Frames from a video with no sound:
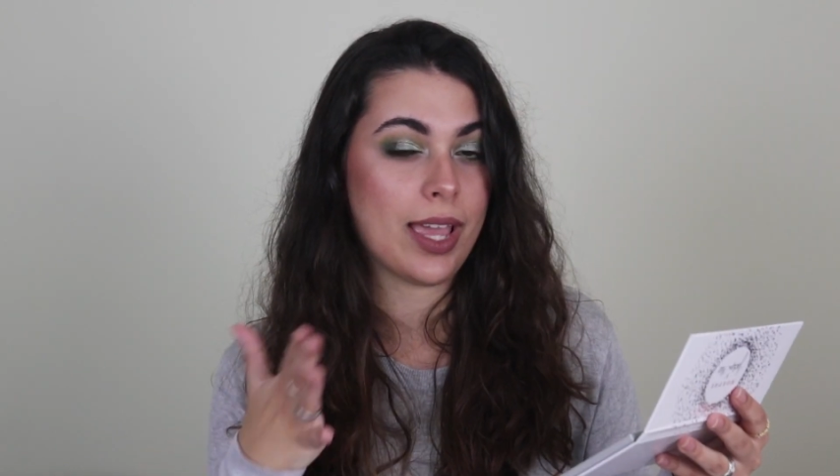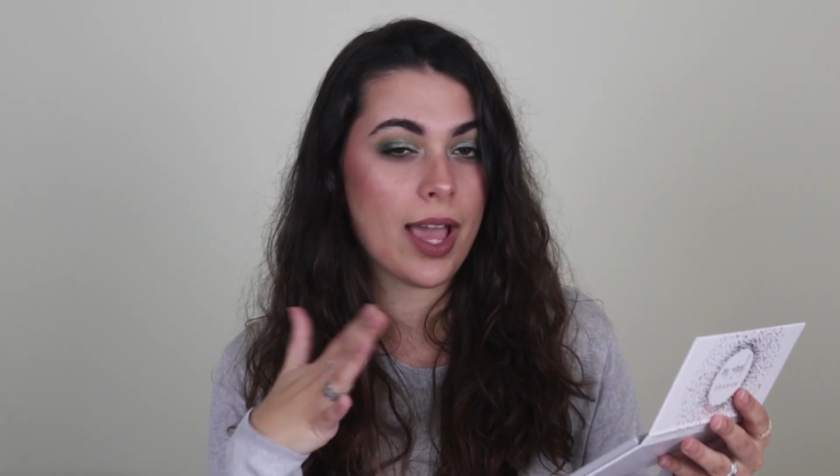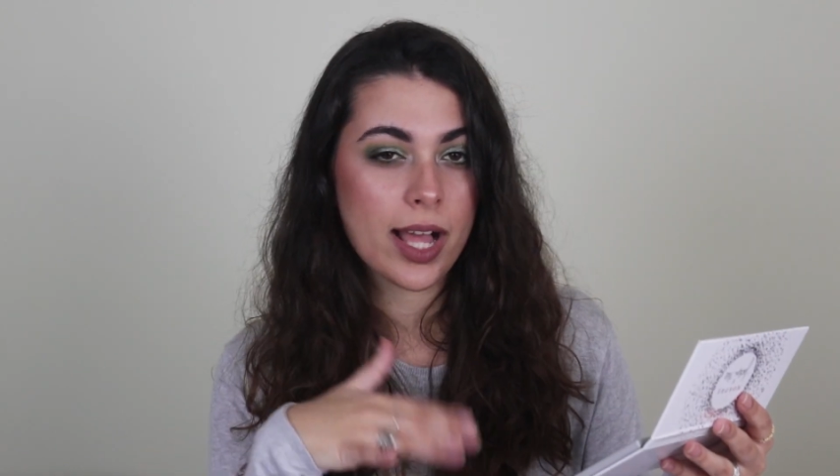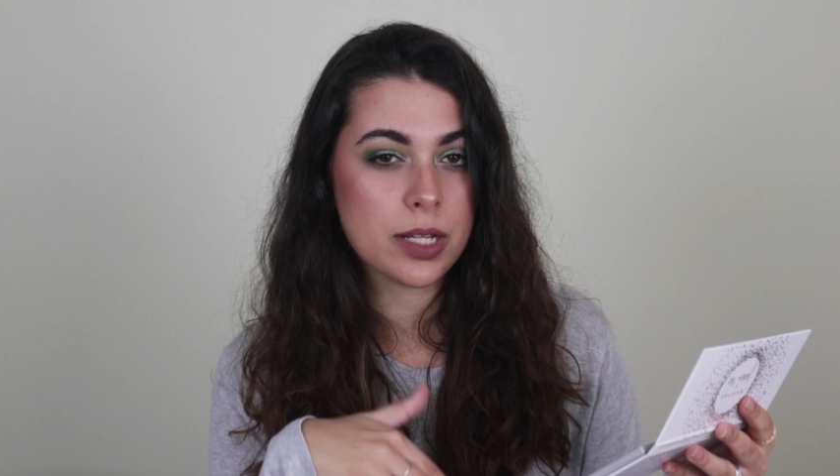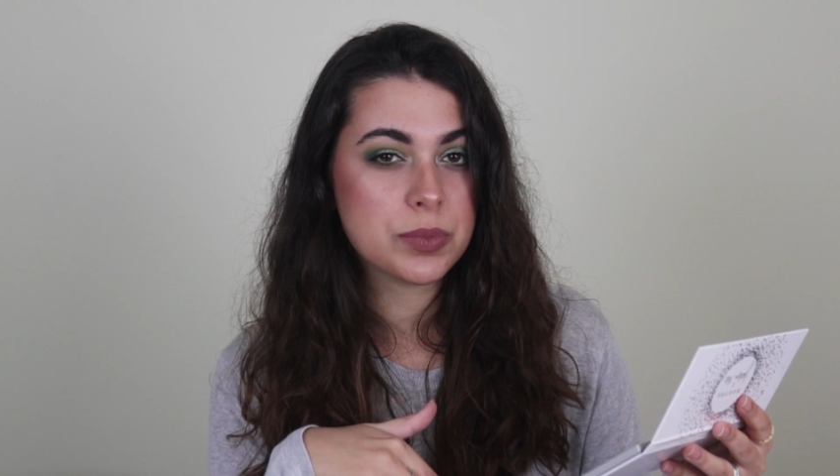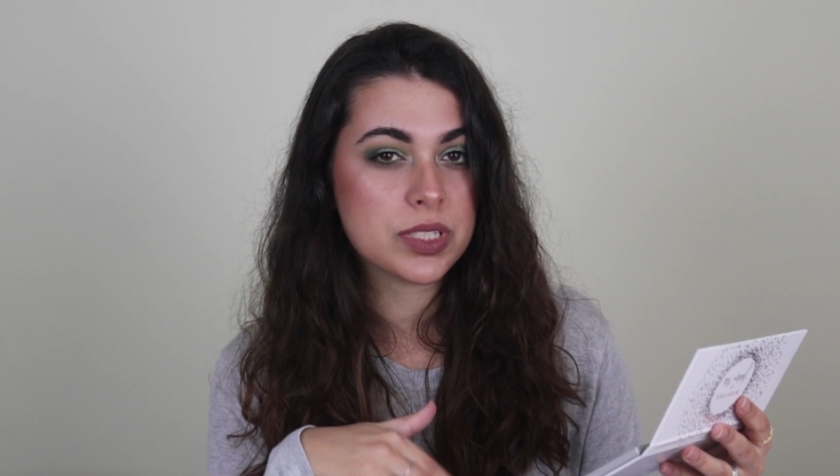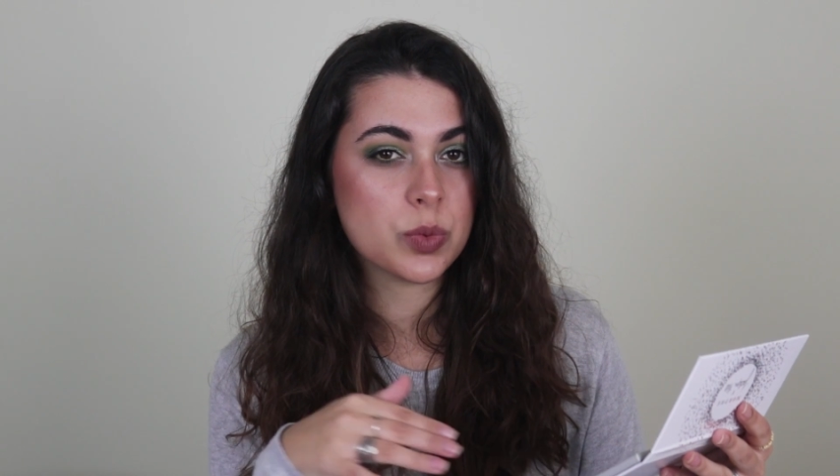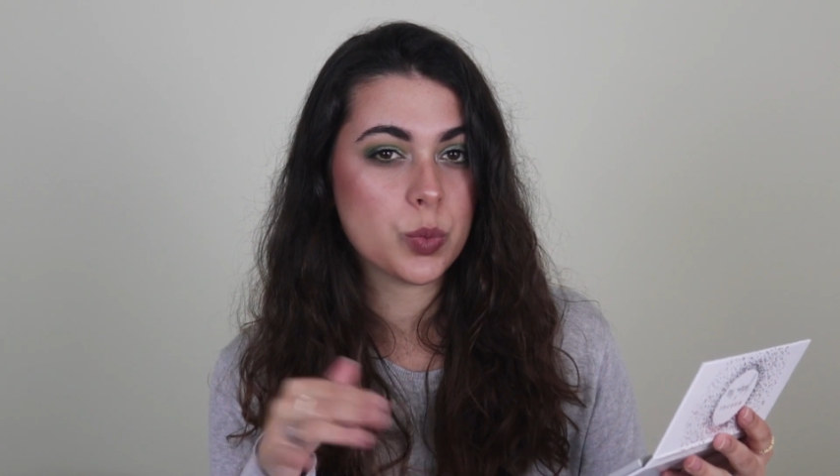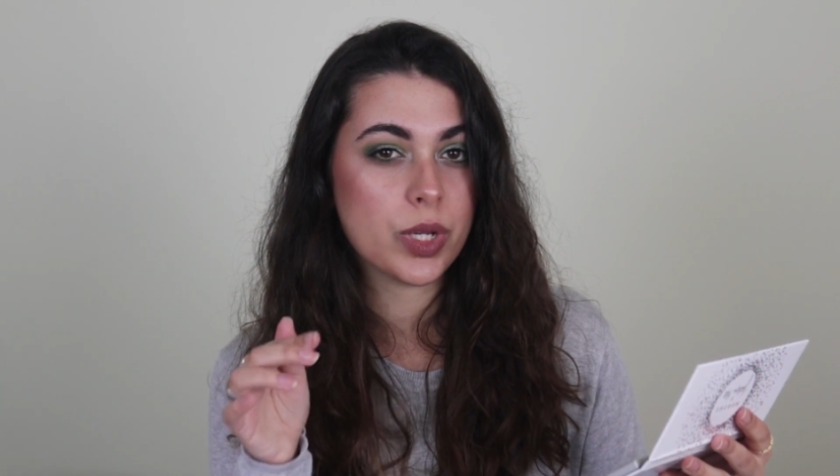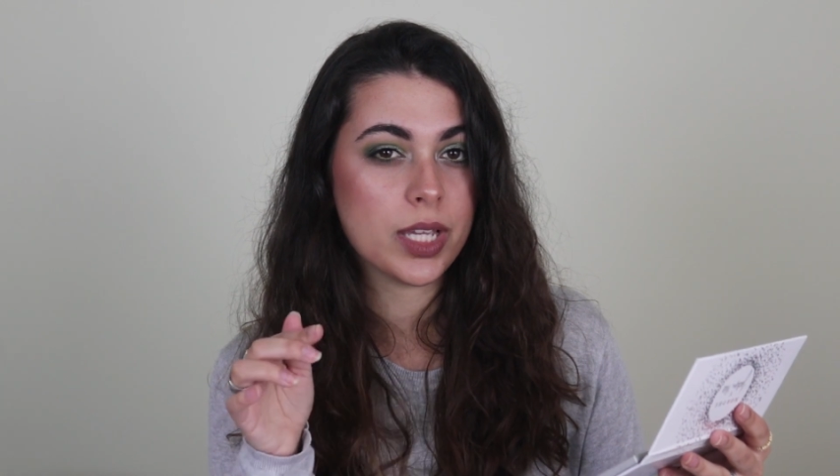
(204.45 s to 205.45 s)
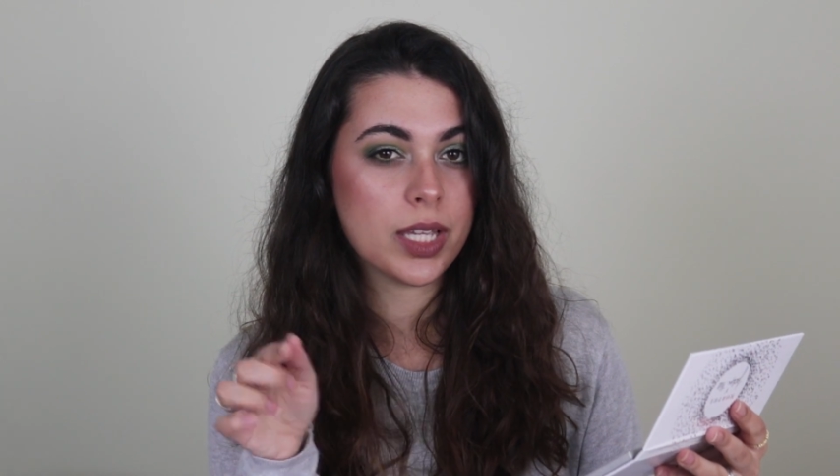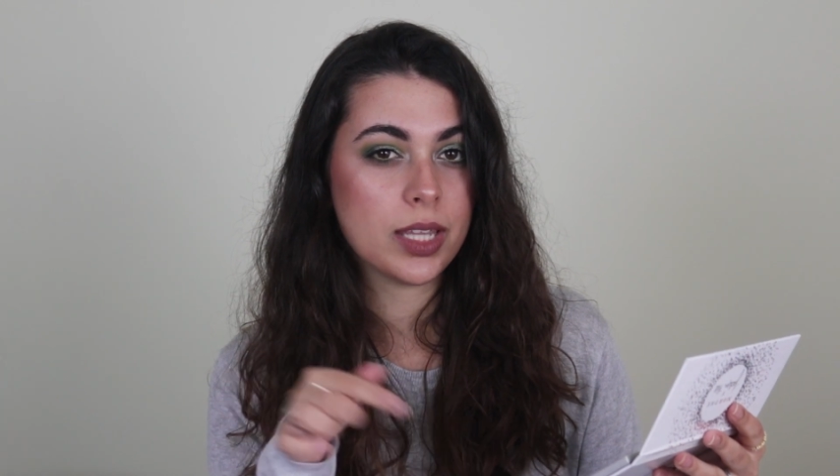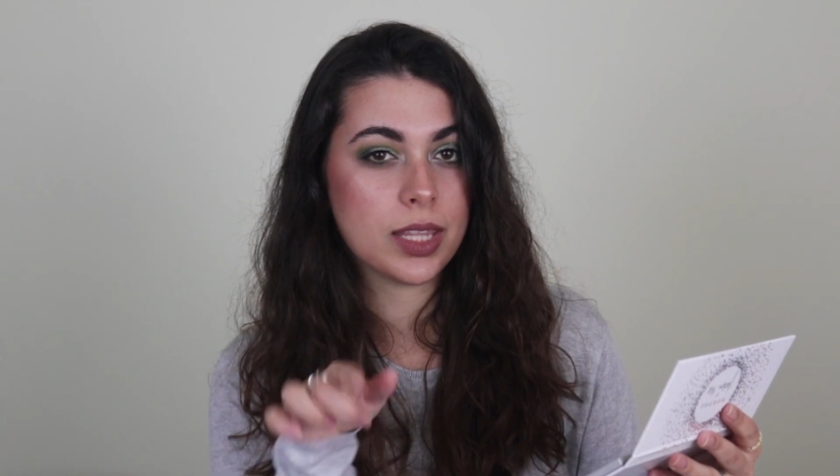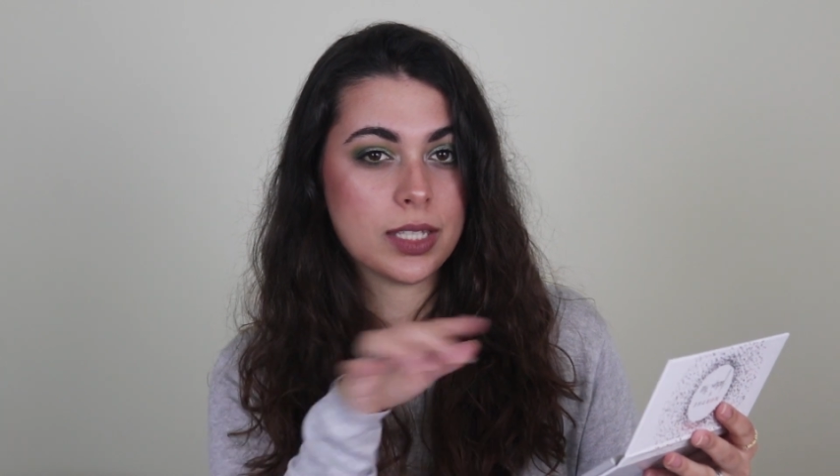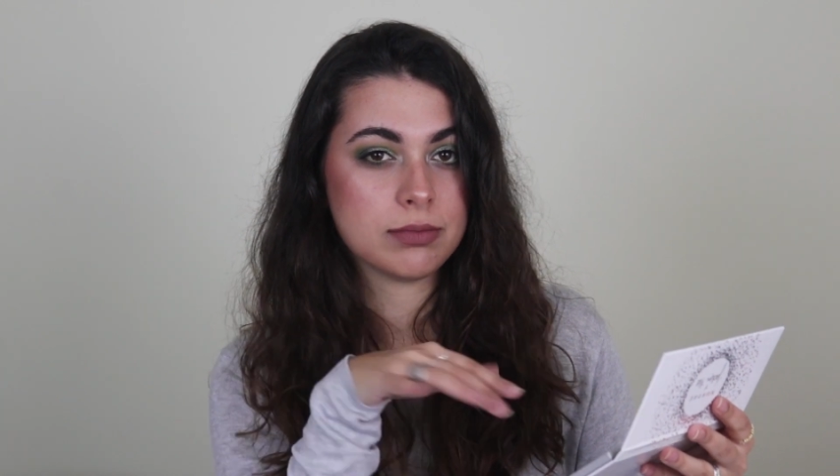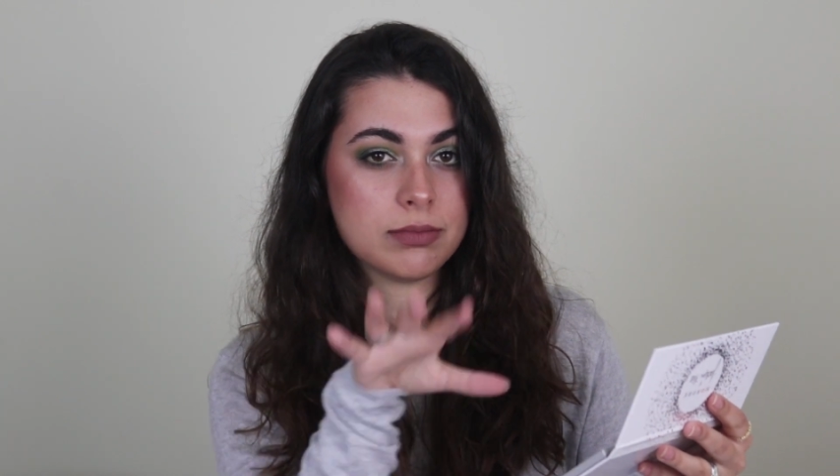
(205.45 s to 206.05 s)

helps with